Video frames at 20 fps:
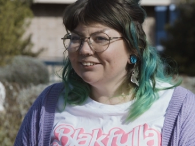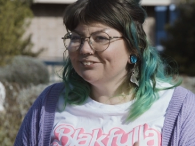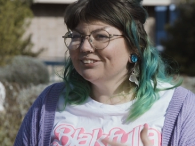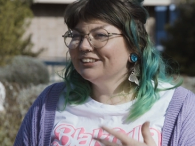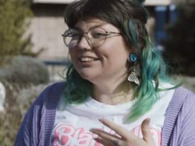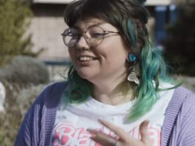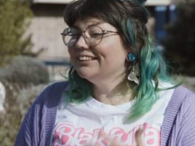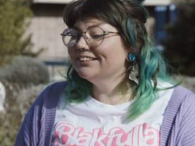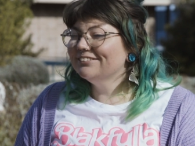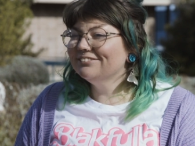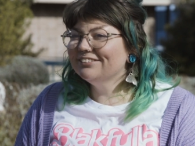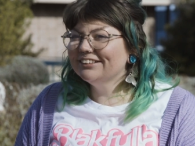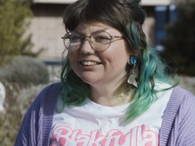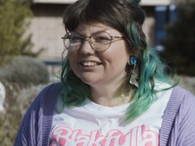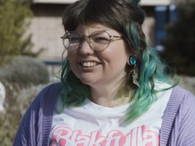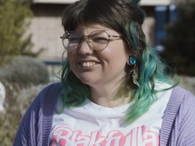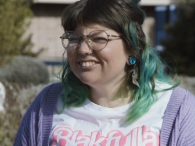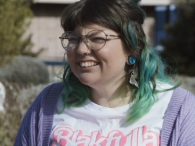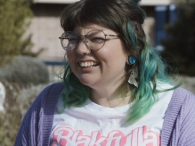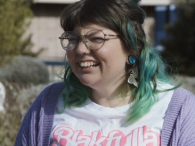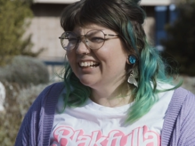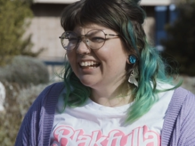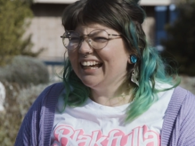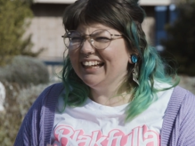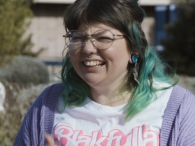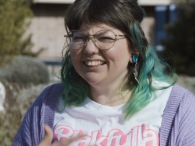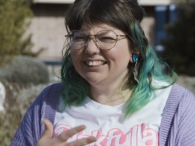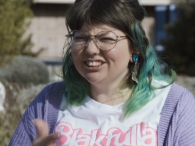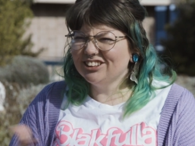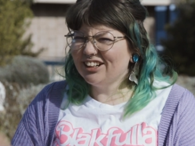what the Dinawan are doing,
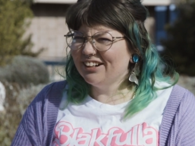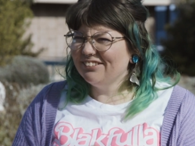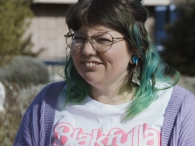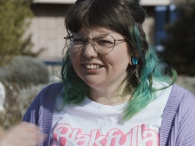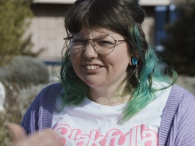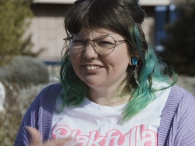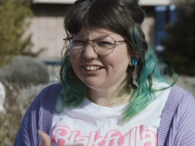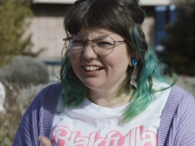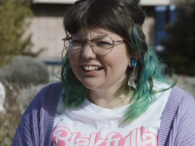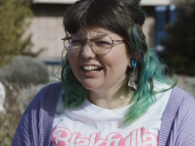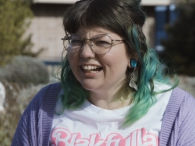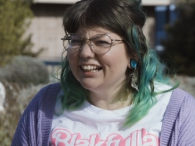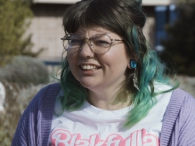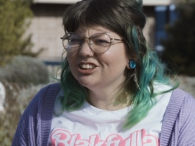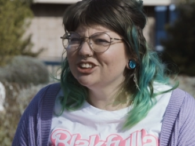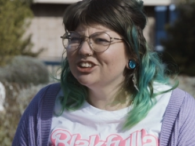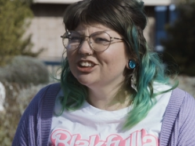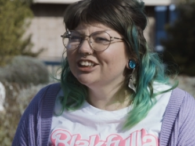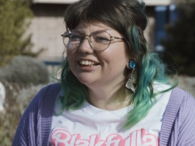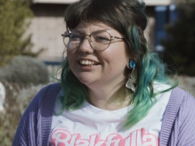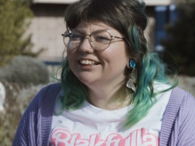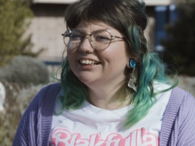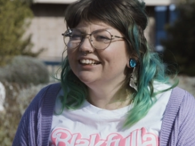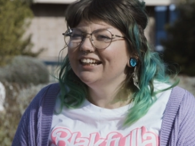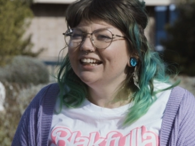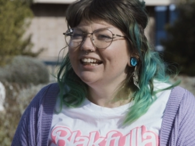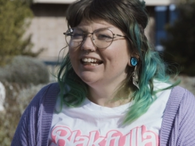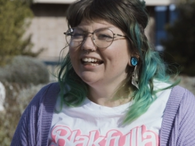how they're travelling around country,